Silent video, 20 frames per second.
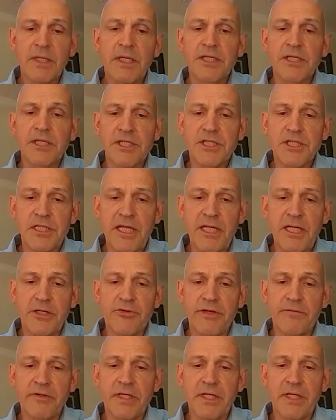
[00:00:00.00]
and
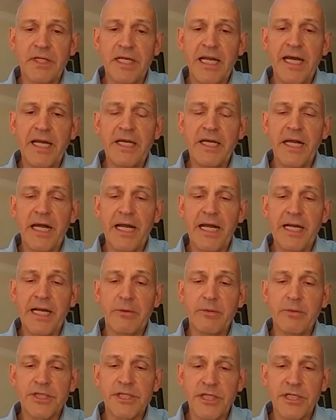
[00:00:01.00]
state-driven land
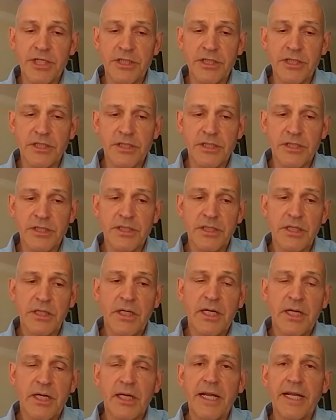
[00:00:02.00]
acquisitions
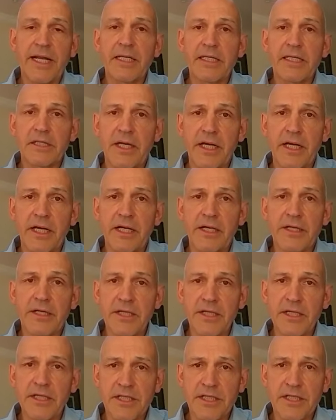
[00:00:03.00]
are likely to
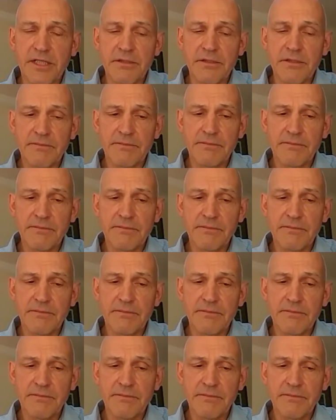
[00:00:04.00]
increase.